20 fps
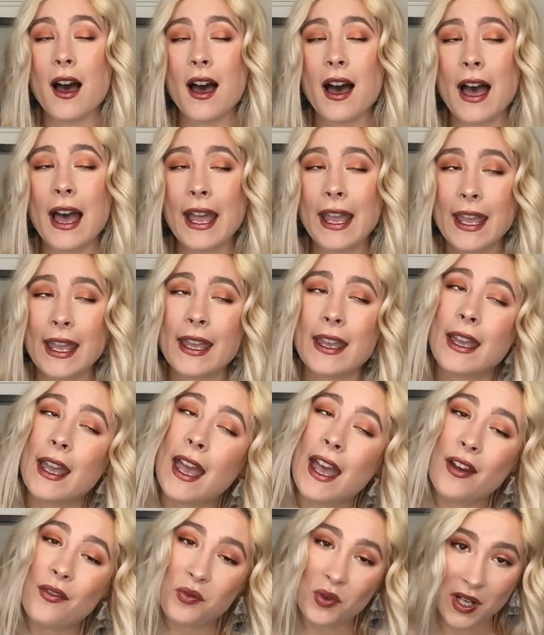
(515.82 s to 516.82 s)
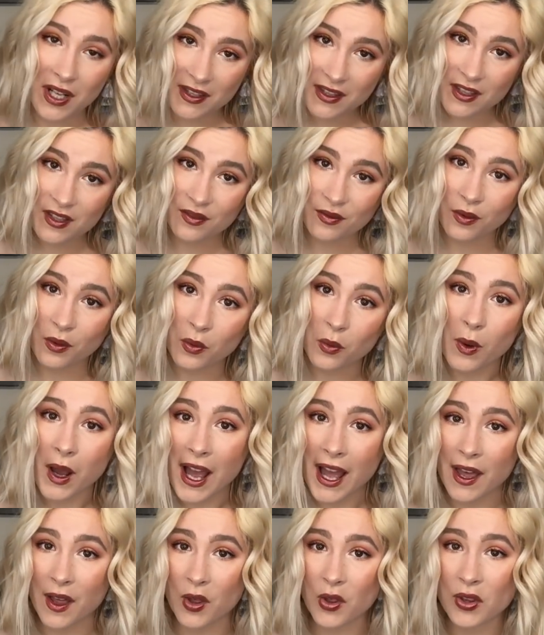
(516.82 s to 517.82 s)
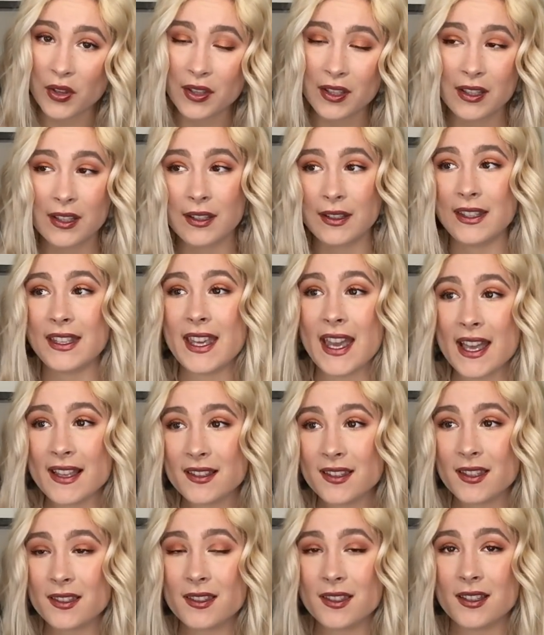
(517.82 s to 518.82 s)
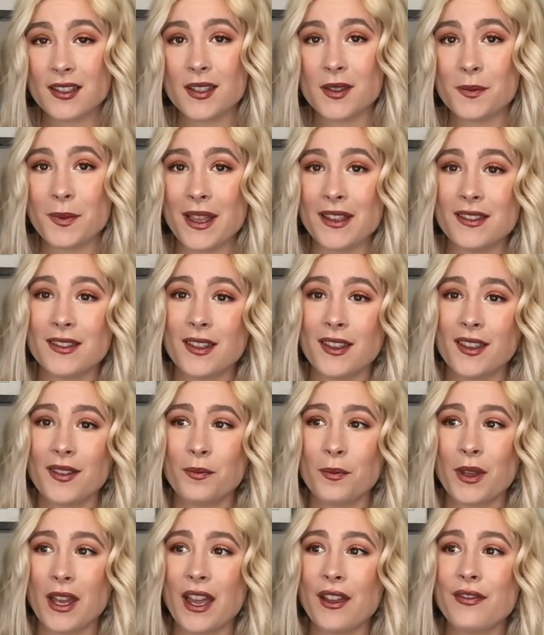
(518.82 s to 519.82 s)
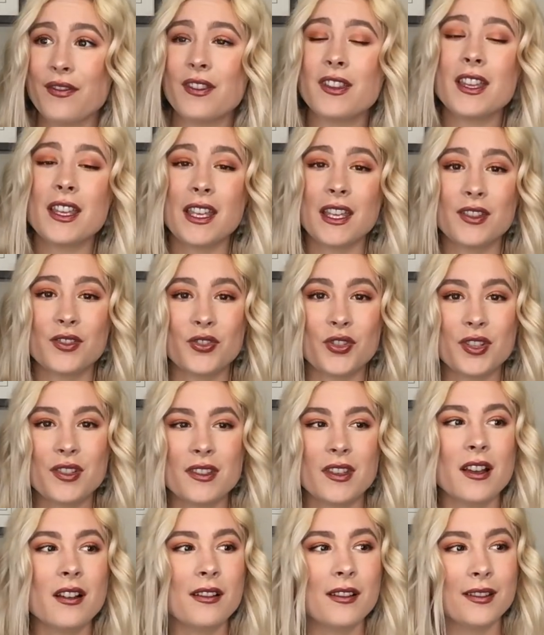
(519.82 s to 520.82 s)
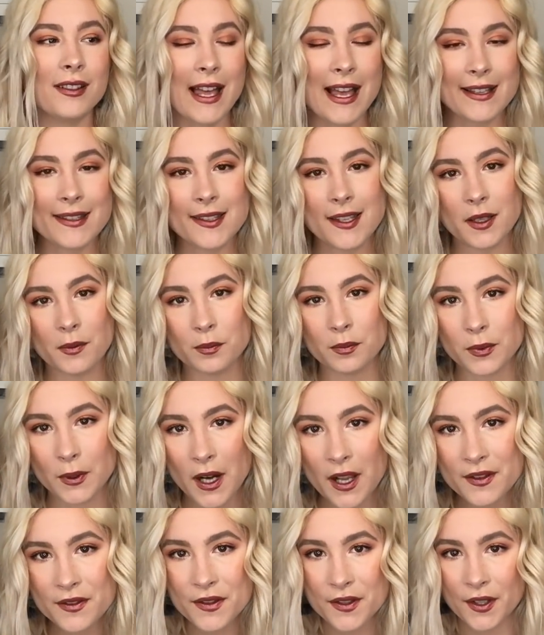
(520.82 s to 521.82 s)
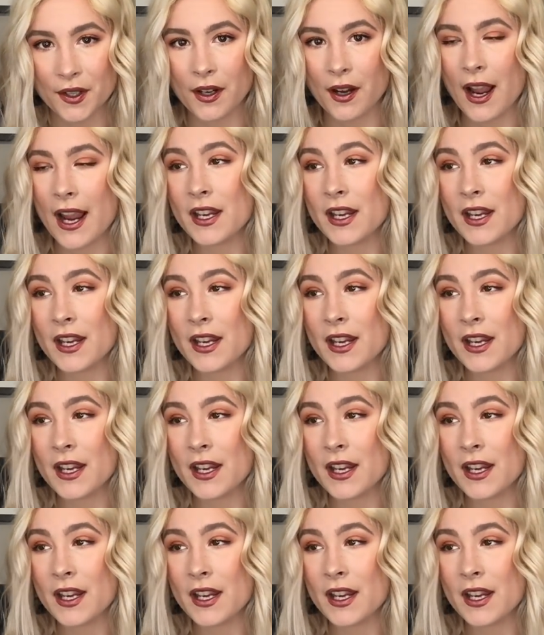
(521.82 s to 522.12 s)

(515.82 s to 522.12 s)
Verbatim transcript: I have wanted this for a while yes, it's expensive, but I feel like it's just a classic bronzer.